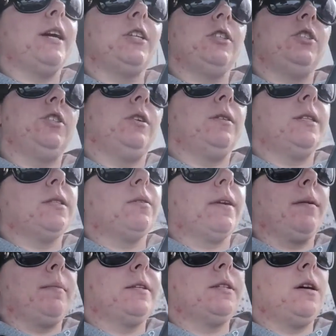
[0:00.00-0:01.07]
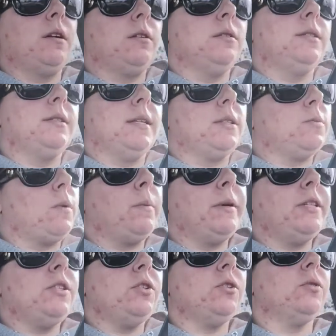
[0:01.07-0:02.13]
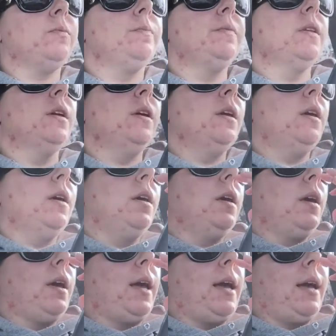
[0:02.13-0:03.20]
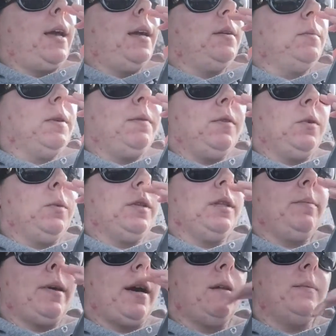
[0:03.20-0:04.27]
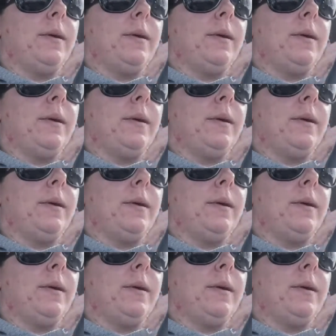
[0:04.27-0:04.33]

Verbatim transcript: fashion show, let's go get McDonald's. That's what we do. And we feel really bad